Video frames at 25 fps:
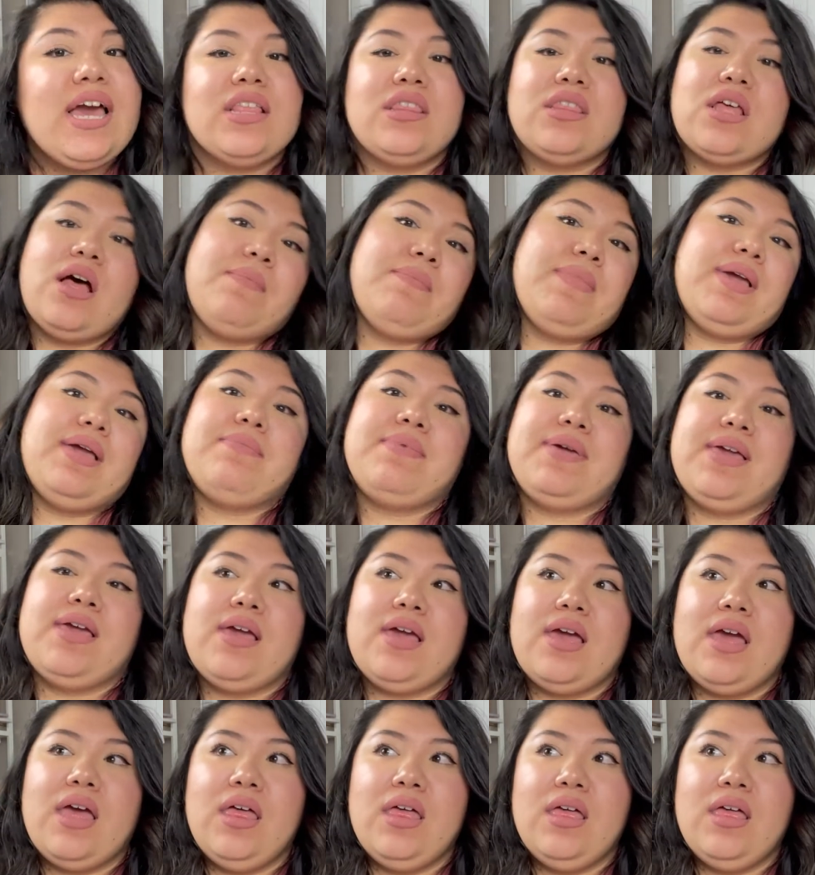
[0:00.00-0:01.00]
I thought
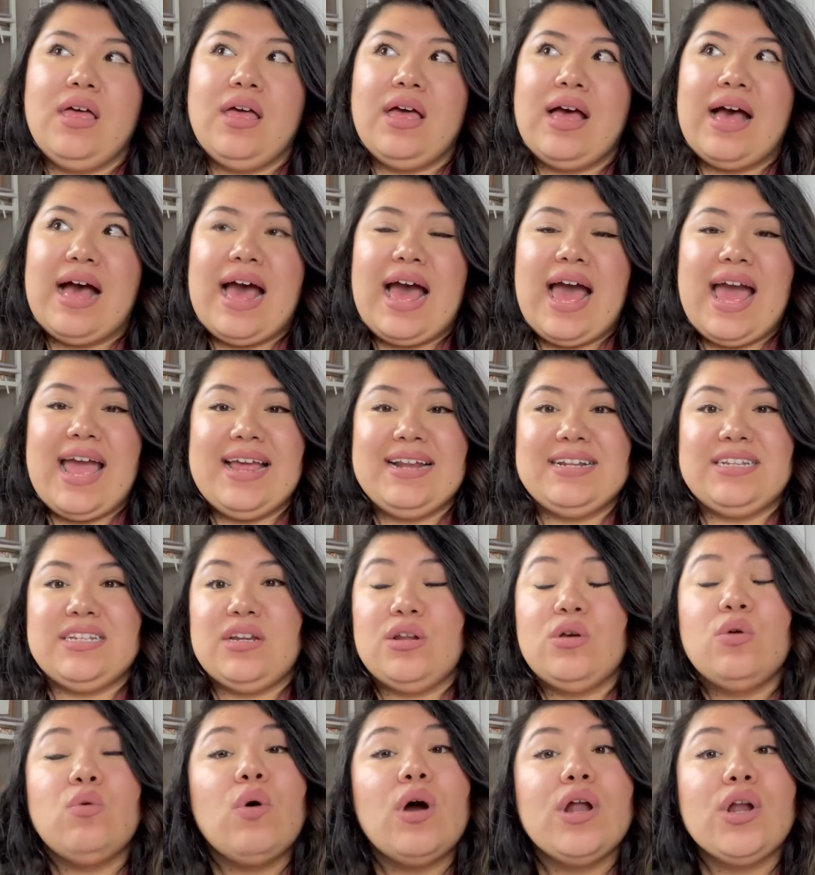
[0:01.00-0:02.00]
maybe I
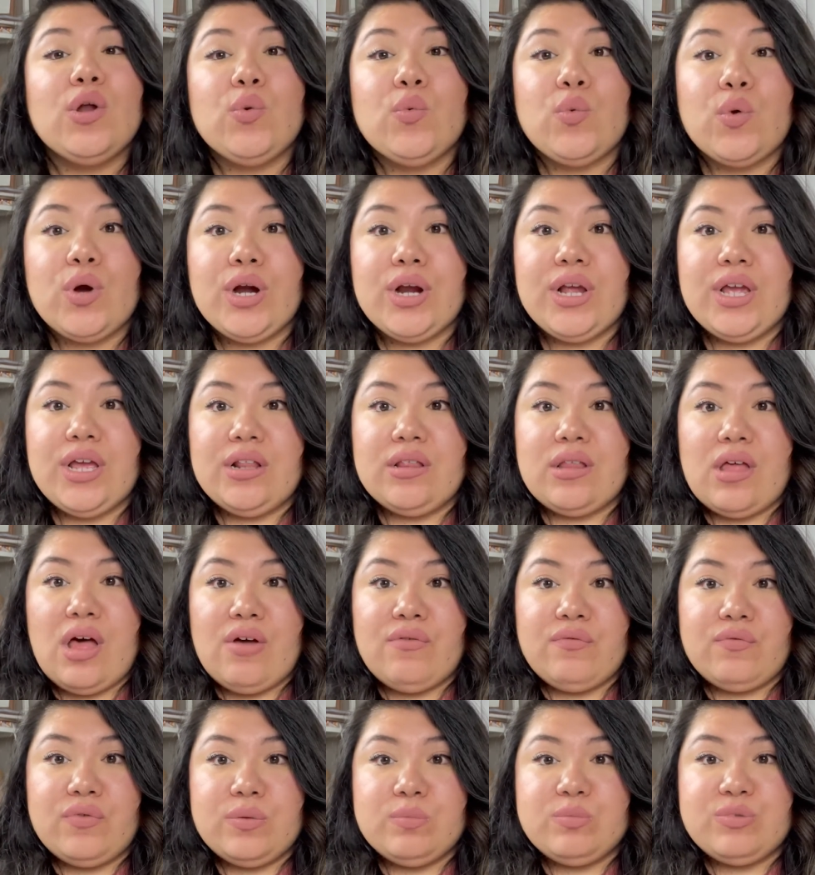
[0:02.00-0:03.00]
didn't want to work in
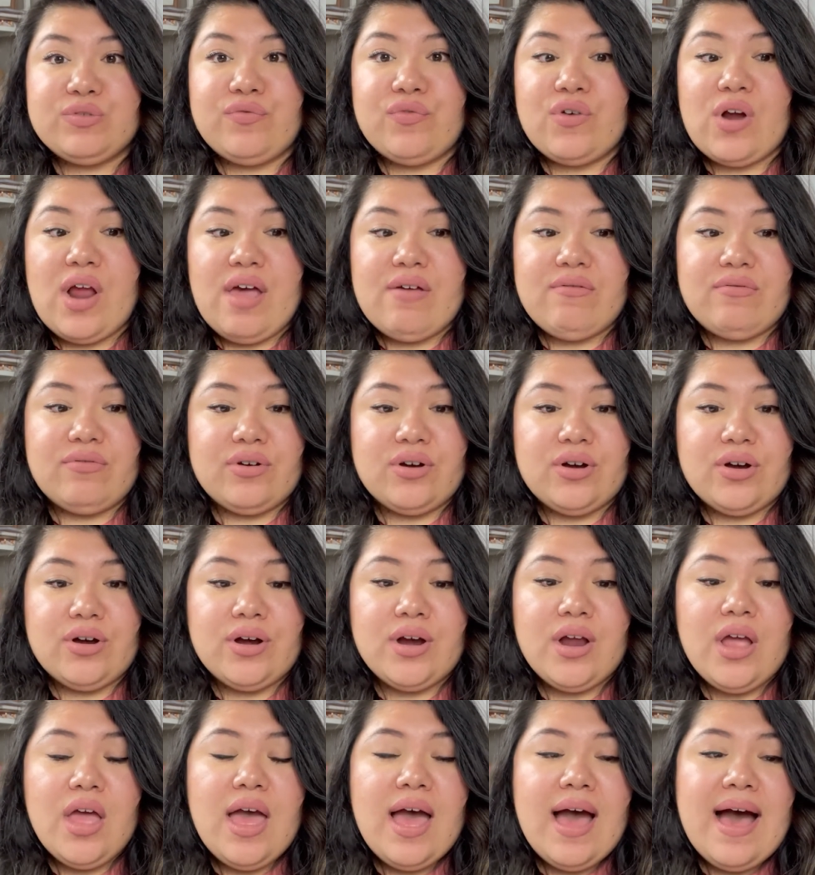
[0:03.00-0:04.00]
law firms
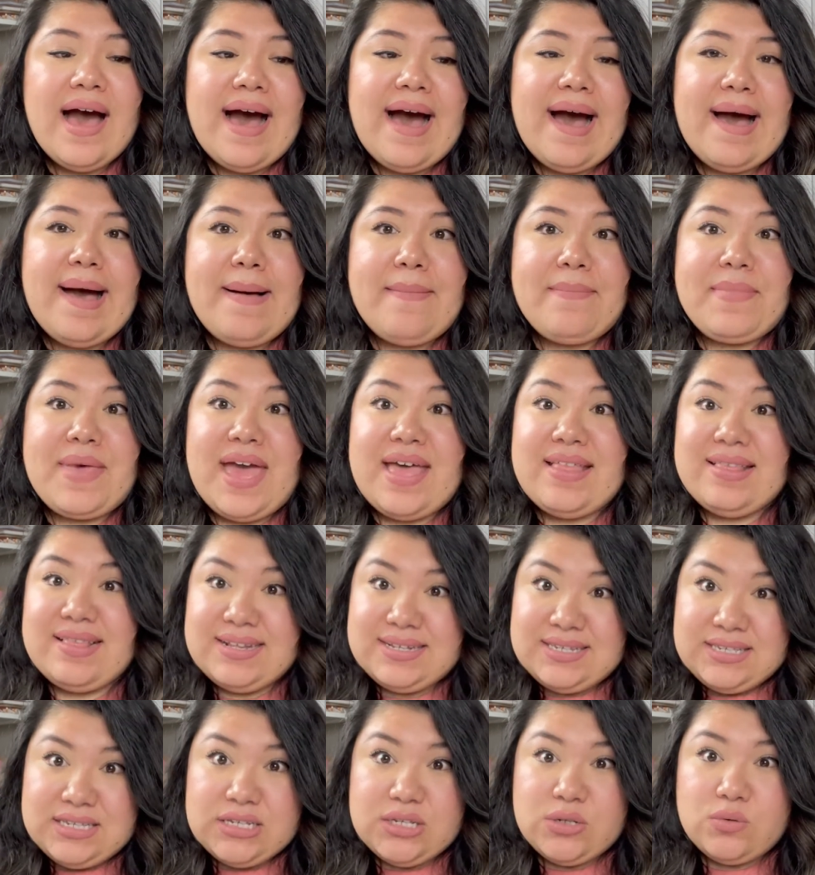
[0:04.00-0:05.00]
forever, and
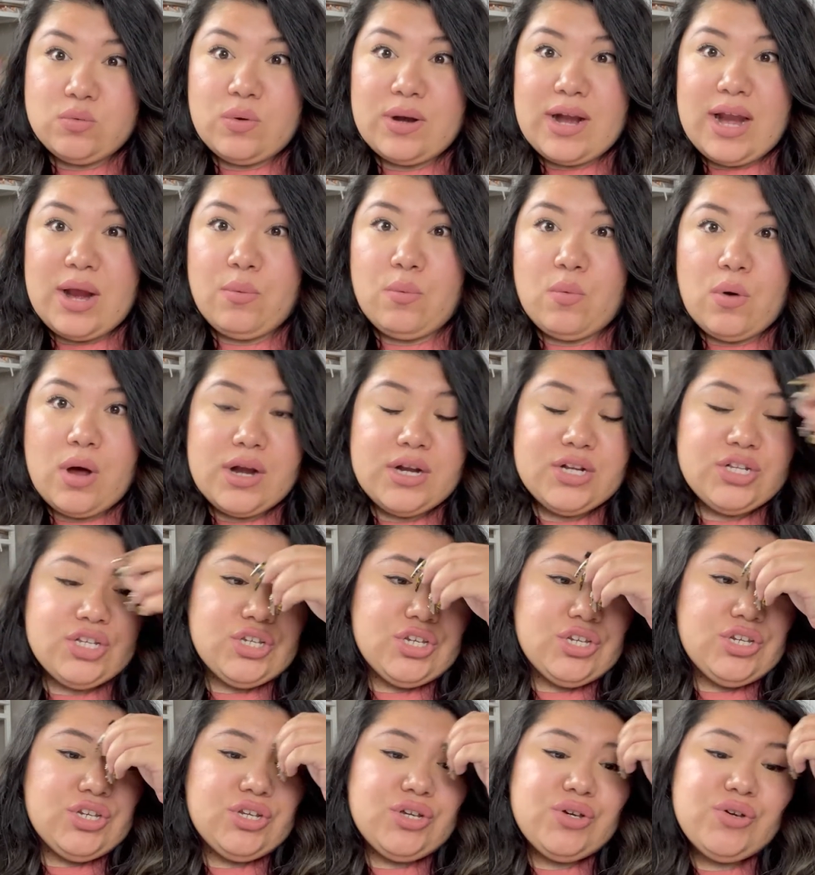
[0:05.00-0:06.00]
this is what I wanted
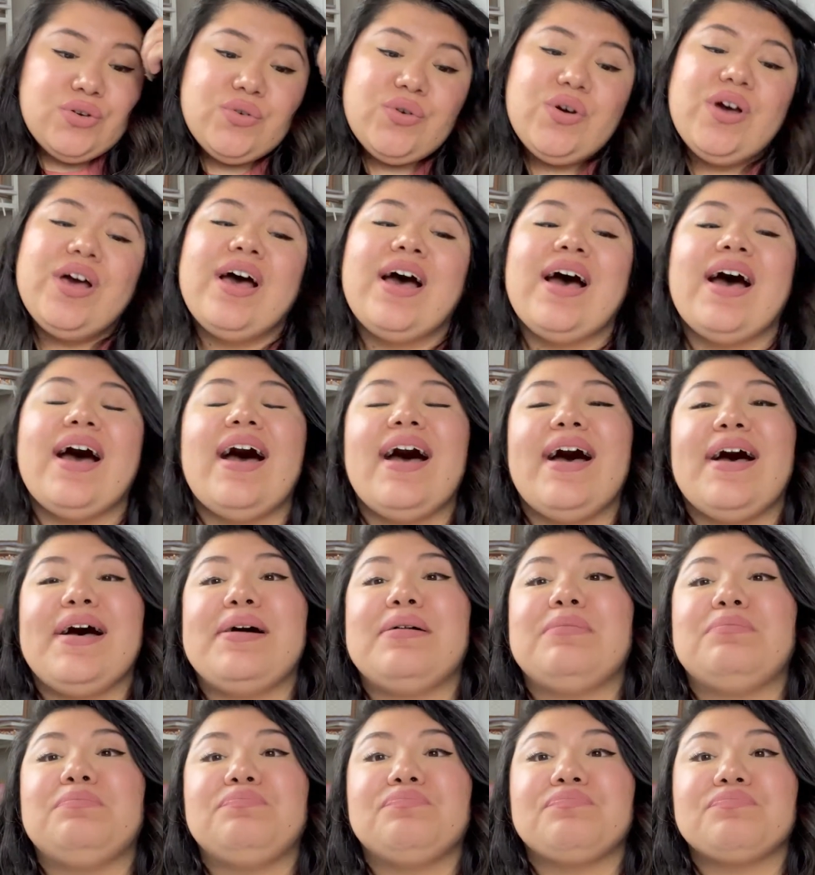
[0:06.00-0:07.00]
to do
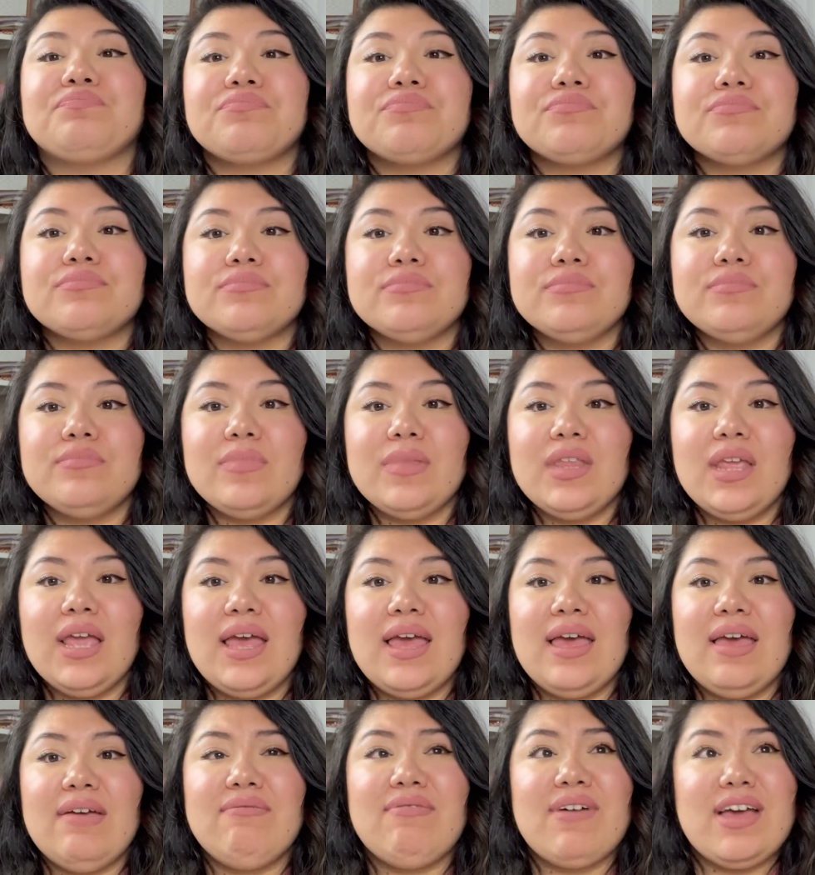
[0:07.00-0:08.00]

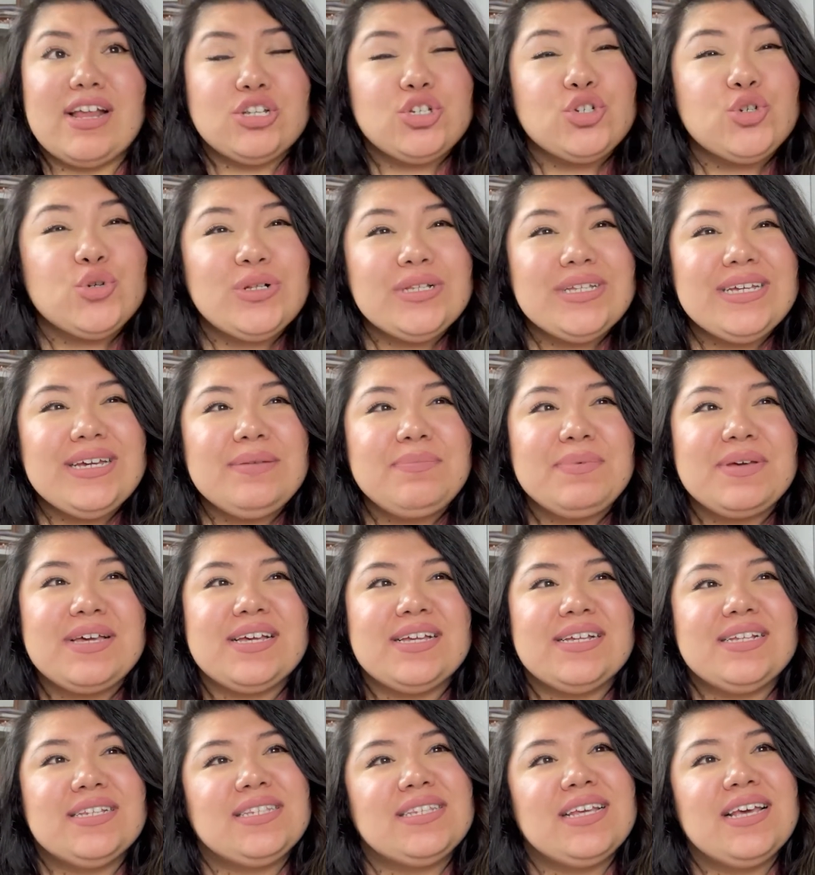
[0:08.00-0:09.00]
eventually,
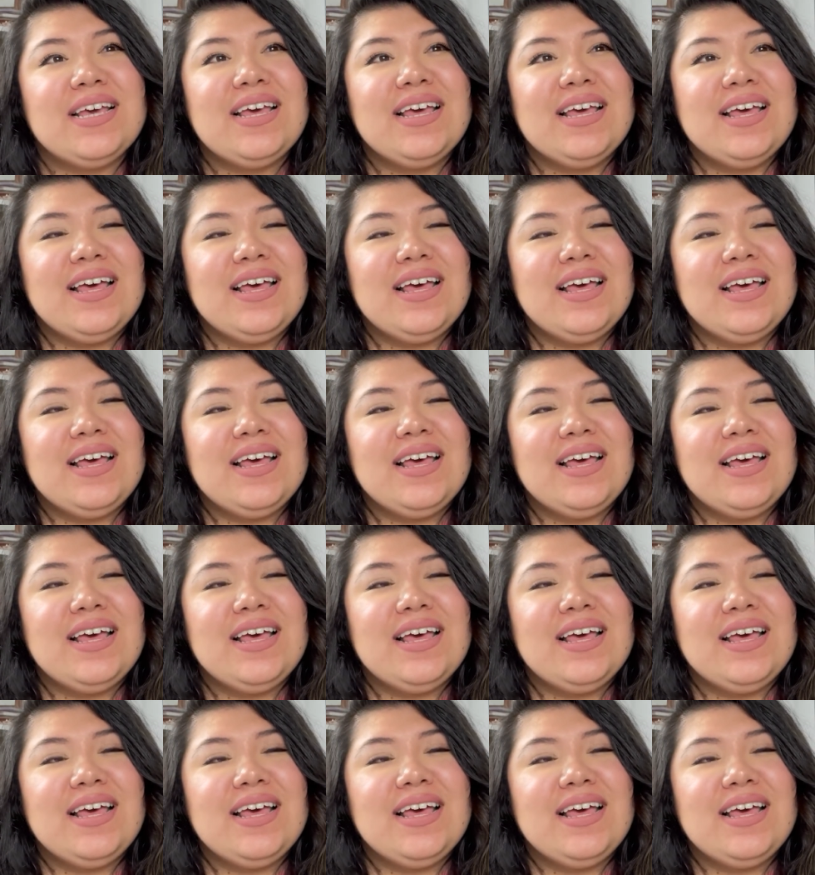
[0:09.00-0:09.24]
because